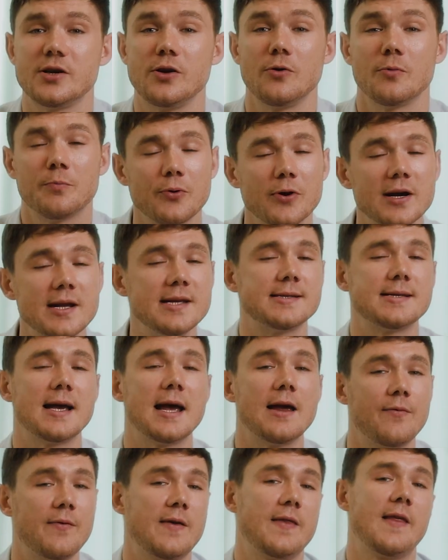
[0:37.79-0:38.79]
so you're pretty
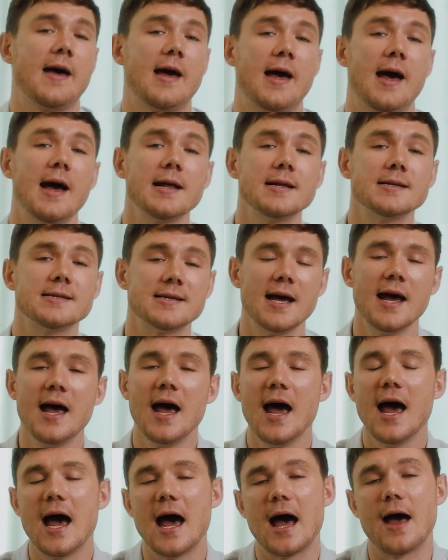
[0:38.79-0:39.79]
safe in their hands.
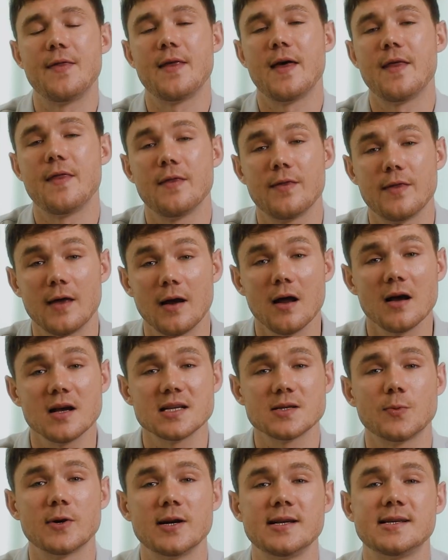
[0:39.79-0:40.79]
And then the
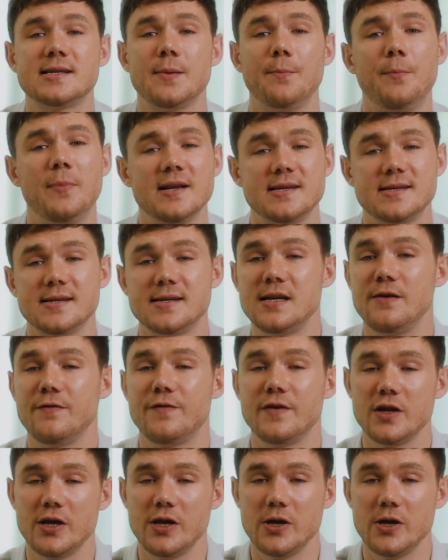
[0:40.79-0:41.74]
last one is simplicity for the